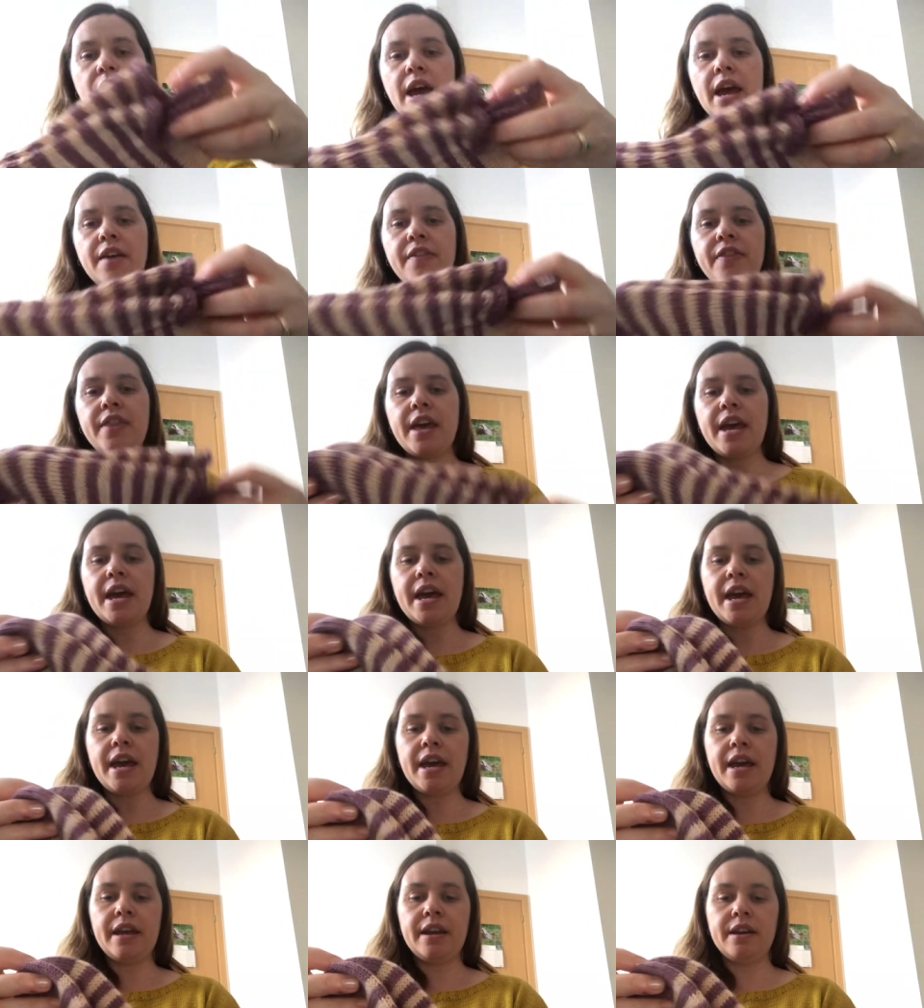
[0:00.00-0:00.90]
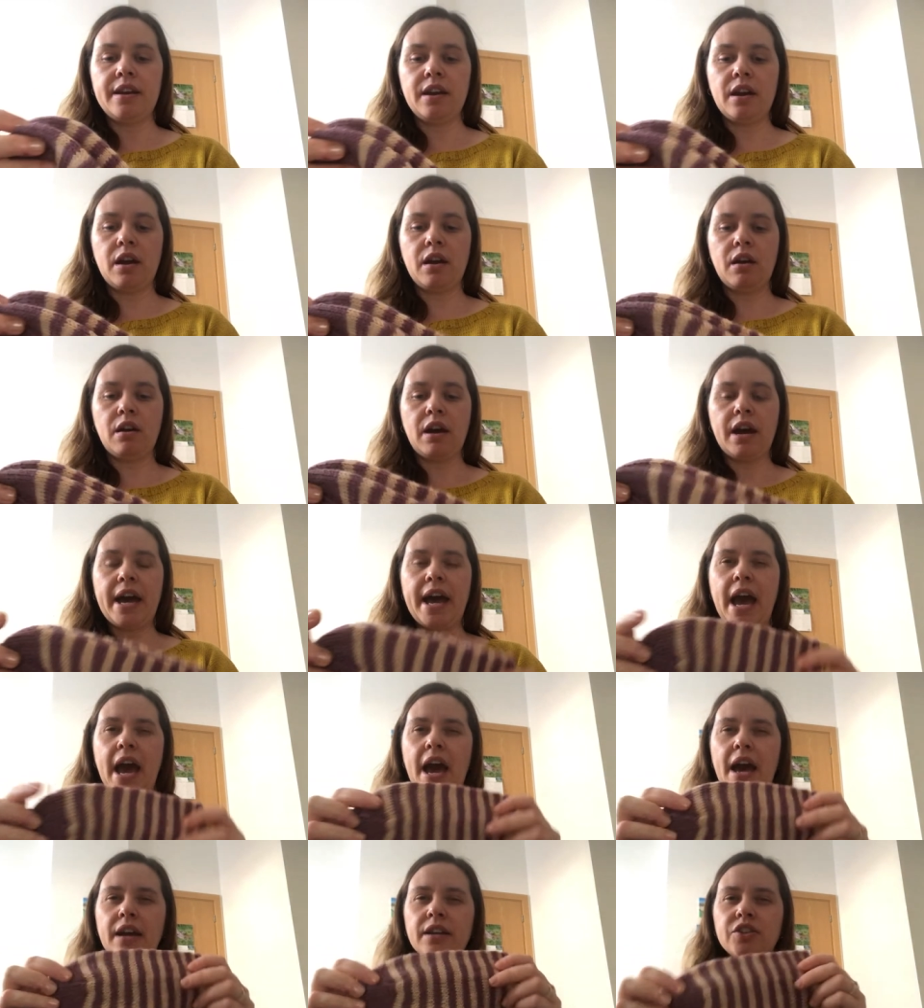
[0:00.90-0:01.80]
And then I
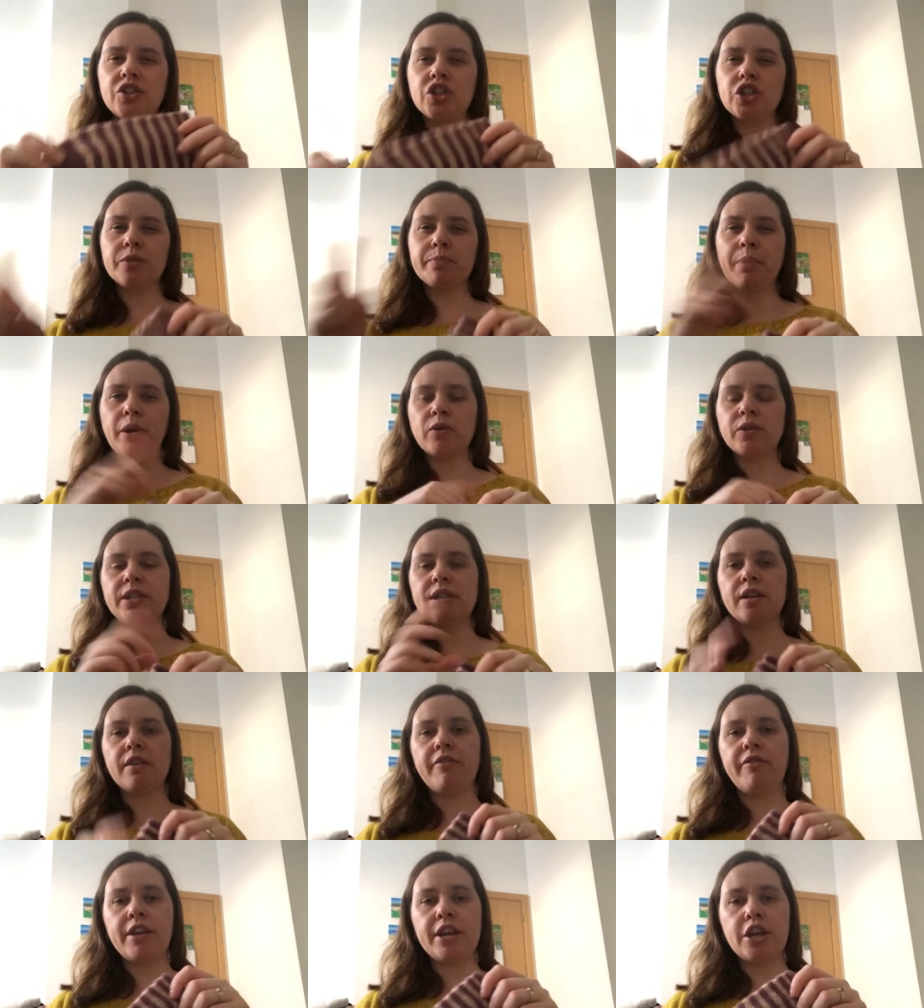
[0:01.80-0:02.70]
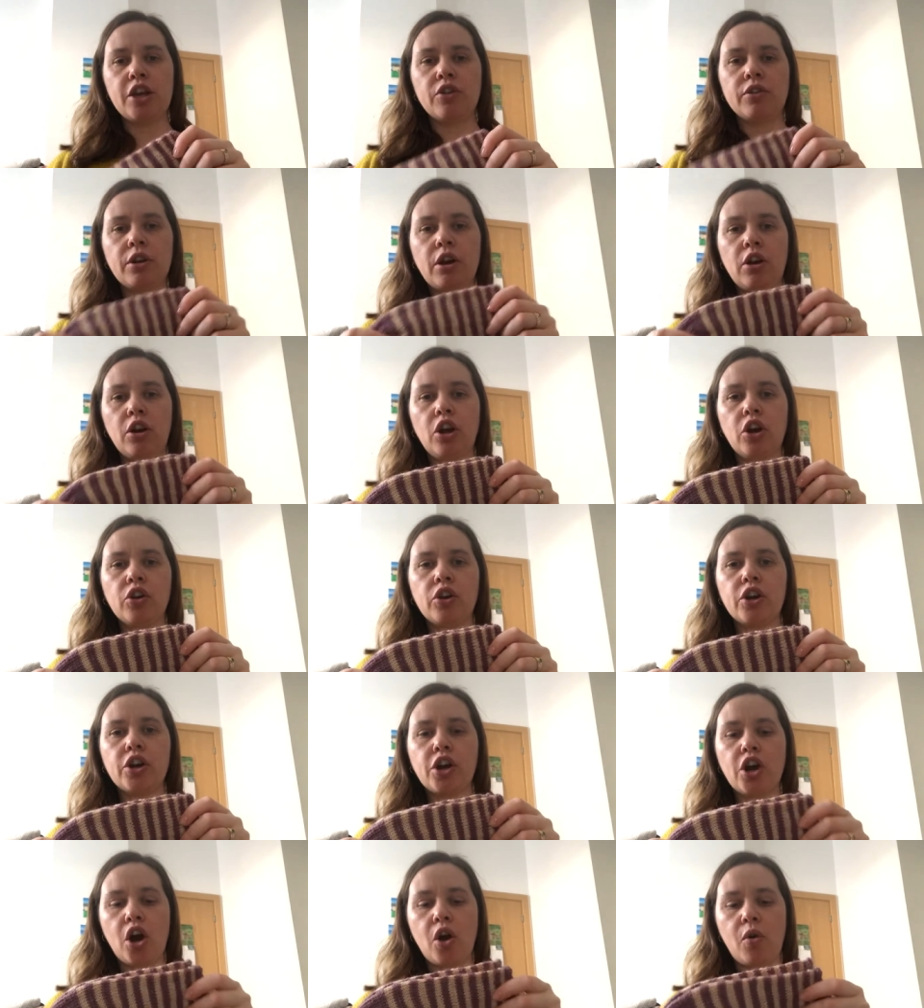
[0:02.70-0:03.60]
just posted a video not long
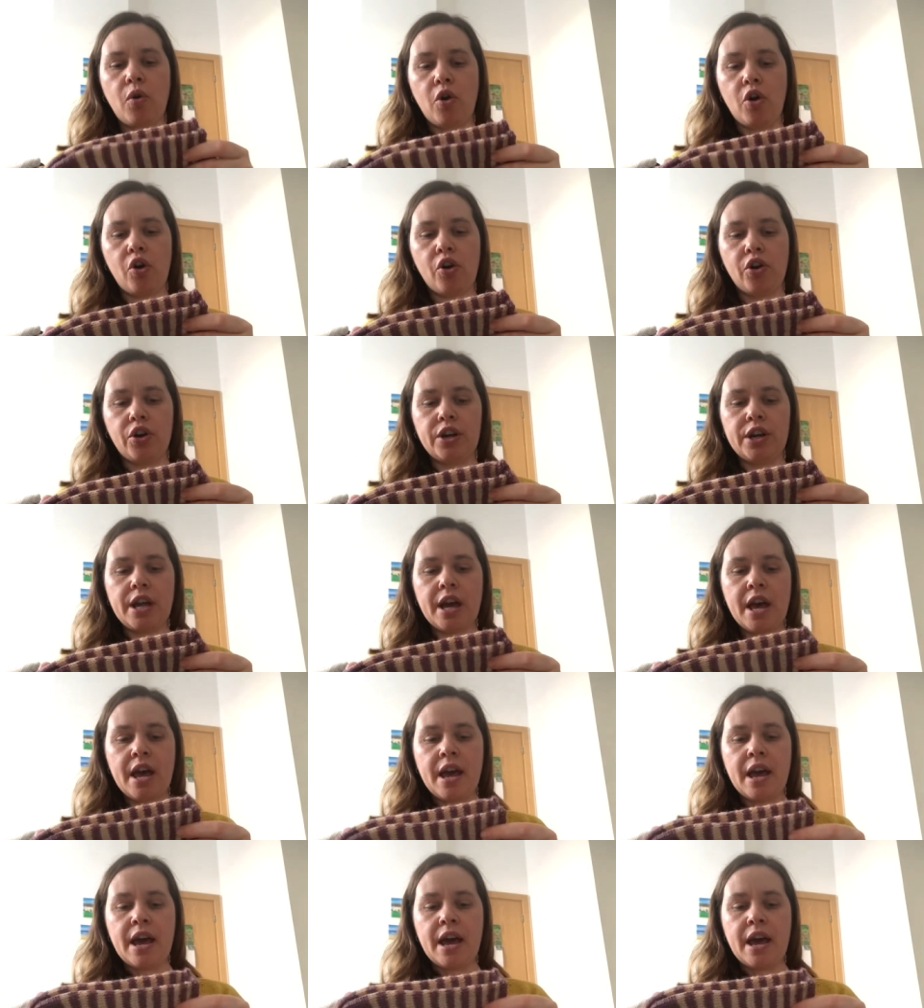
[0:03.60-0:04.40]
ago on